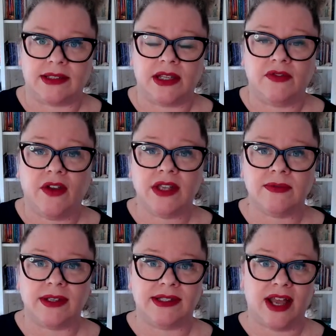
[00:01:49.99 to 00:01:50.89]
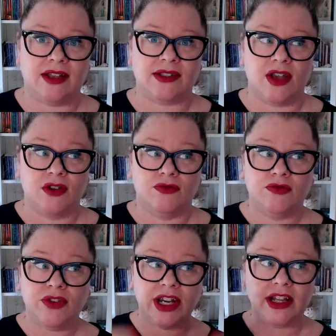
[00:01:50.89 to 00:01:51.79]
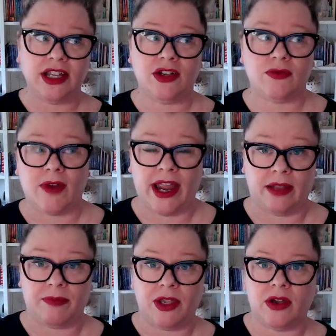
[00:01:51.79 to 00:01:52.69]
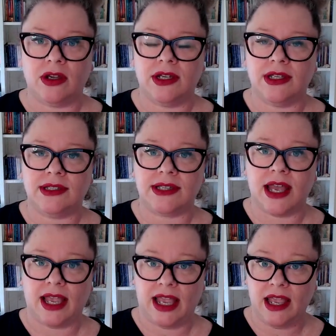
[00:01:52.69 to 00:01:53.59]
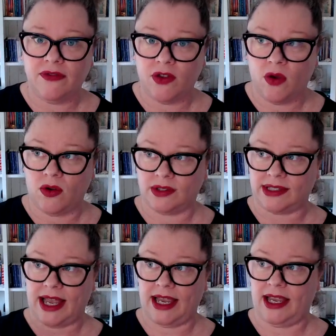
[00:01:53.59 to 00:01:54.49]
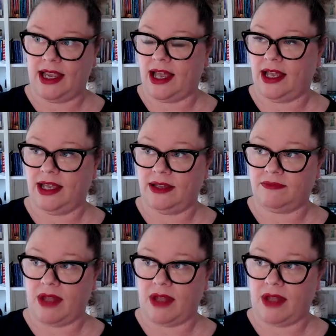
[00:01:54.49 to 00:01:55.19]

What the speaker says: So the first one sounds really great, because if you're, say, a